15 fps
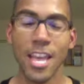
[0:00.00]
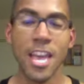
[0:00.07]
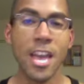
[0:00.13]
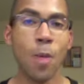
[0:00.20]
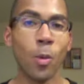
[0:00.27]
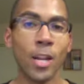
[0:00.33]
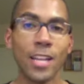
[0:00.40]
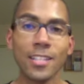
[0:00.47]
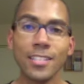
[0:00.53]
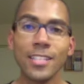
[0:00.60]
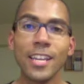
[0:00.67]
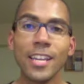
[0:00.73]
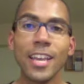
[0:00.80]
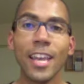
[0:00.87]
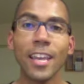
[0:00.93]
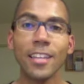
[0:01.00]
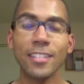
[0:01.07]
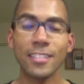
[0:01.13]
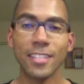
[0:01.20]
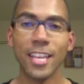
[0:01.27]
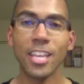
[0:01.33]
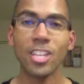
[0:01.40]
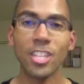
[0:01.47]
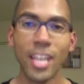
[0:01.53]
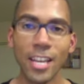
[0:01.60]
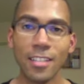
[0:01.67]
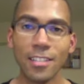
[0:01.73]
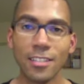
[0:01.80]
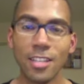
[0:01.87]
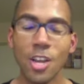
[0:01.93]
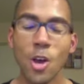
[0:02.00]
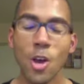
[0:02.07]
And when I say say yes,